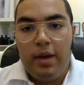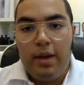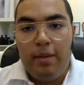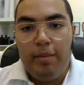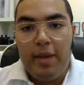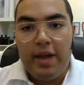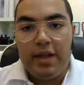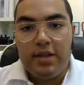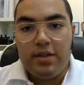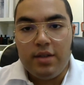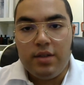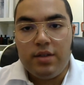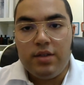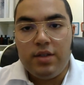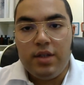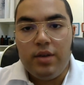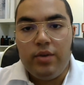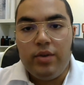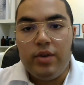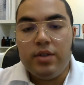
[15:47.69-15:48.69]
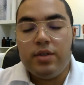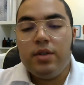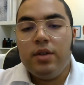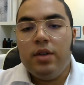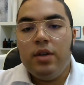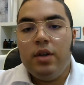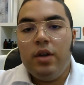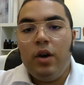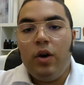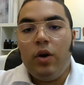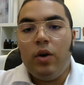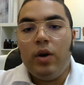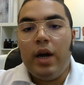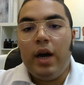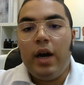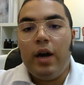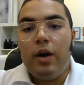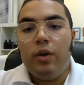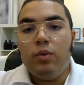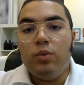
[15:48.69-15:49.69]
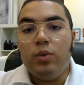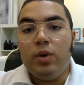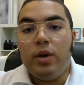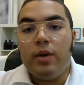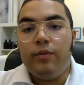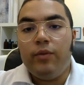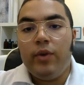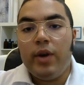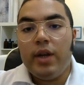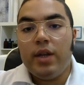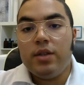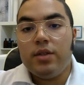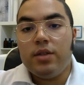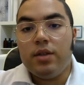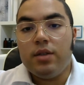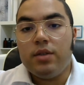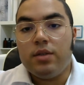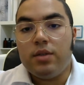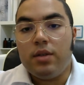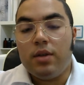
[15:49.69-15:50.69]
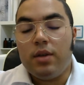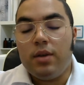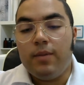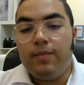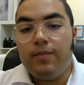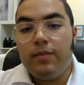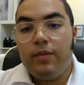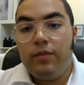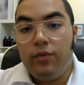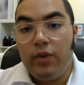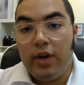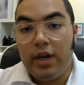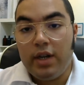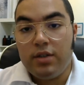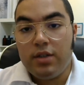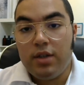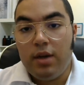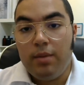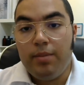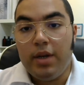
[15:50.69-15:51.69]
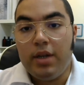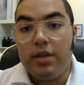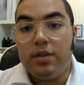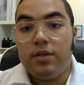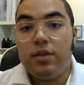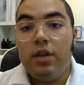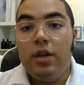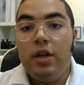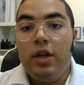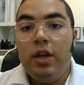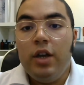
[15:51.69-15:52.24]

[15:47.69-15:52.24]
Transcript: make this series on how fragrance companies